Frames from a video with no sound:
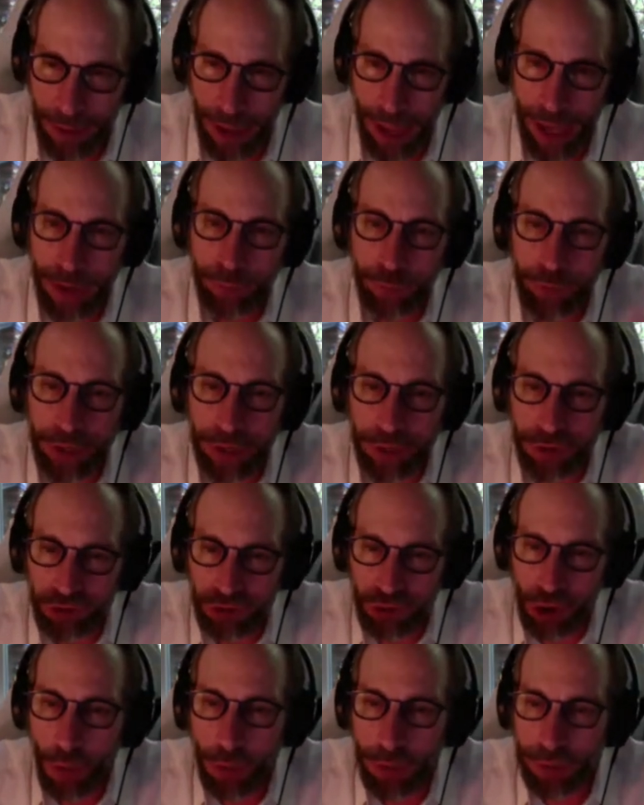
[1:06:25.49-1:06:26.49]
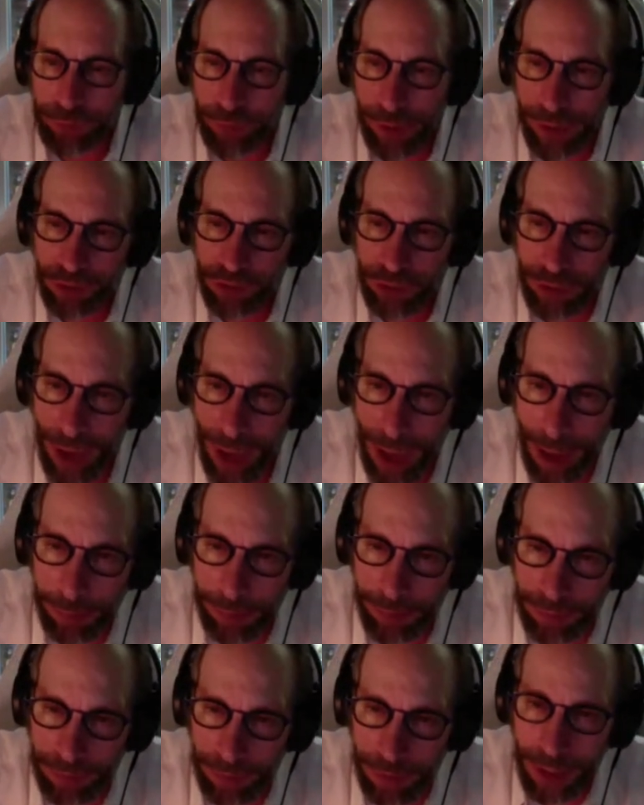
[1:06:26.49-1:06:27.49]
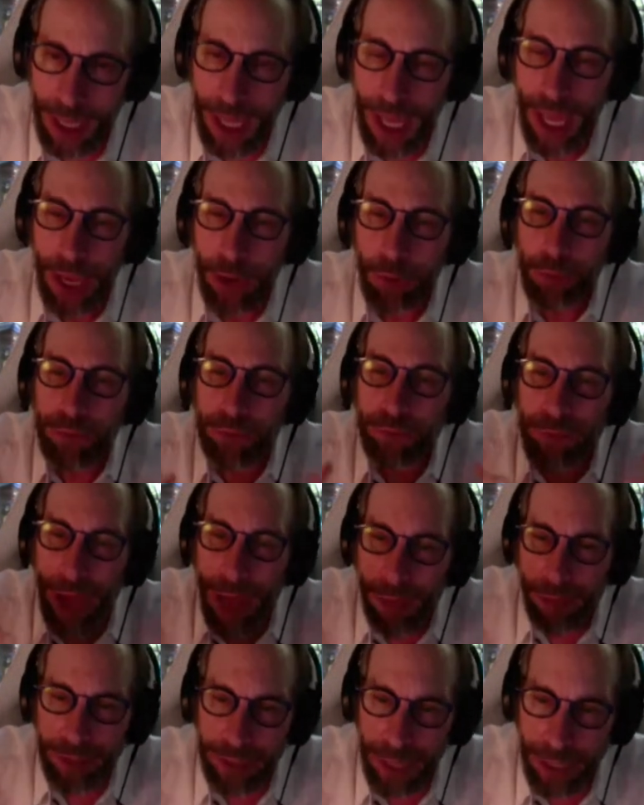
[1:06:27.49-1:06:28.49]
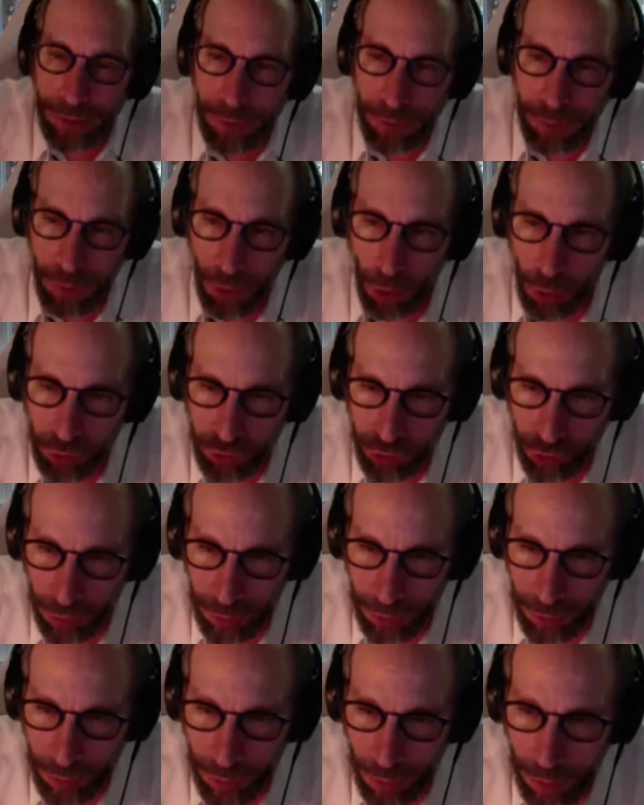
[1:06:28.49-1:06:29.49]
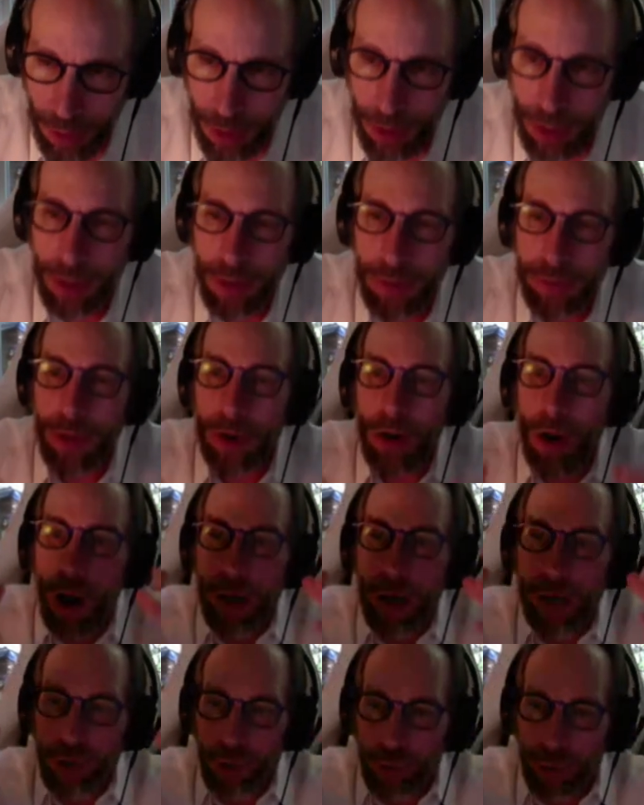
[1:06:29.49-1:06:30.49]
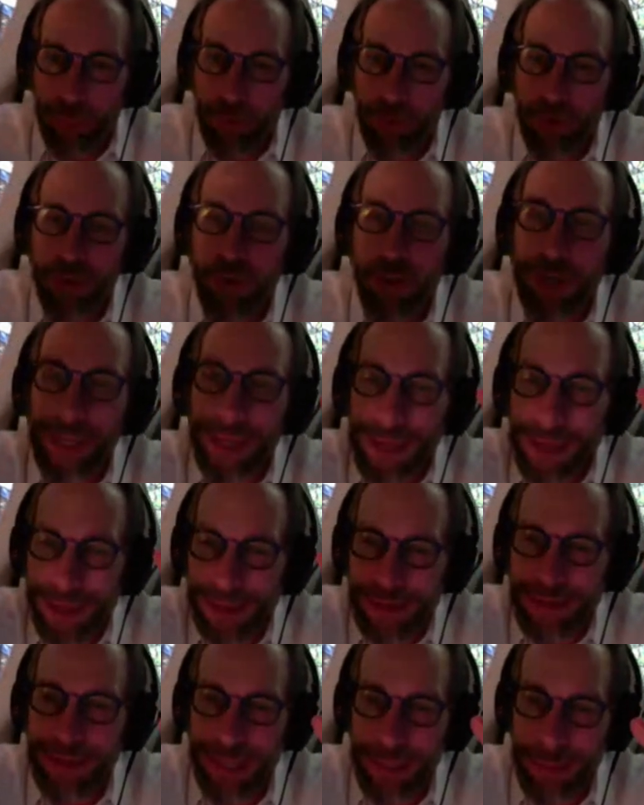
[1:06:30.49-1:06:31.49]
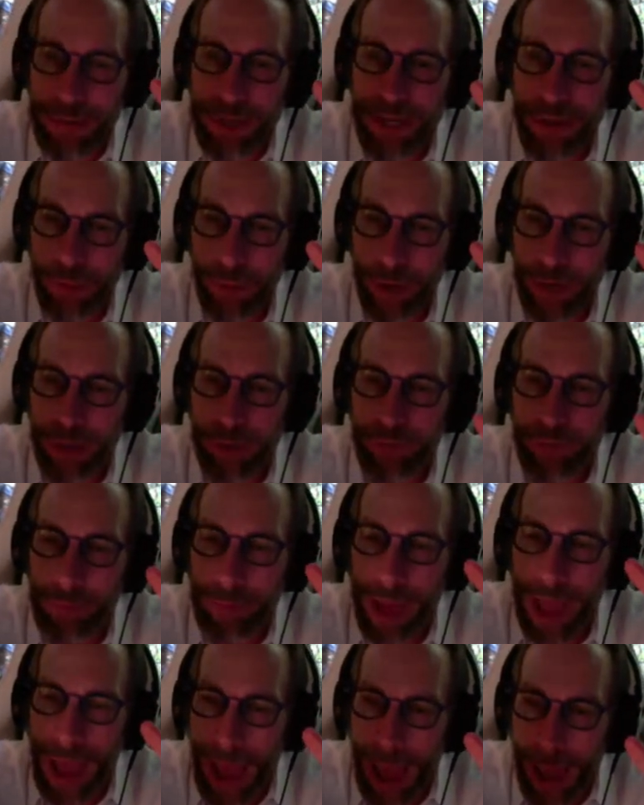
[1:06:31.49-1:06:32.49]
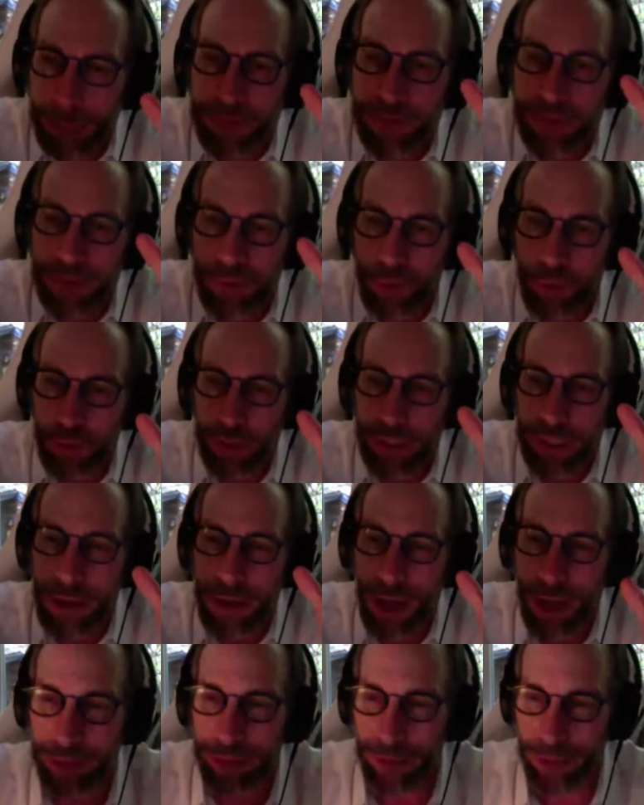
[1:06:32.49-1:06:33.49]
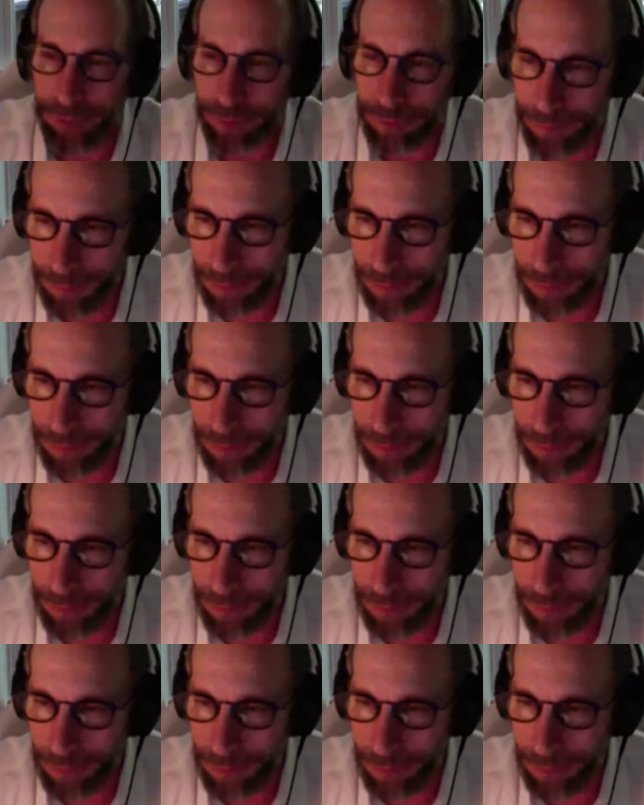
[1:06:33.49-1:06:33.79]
and if we can show inflation happened, it would validate the notion that our universe could easily be created from absolutely nothing.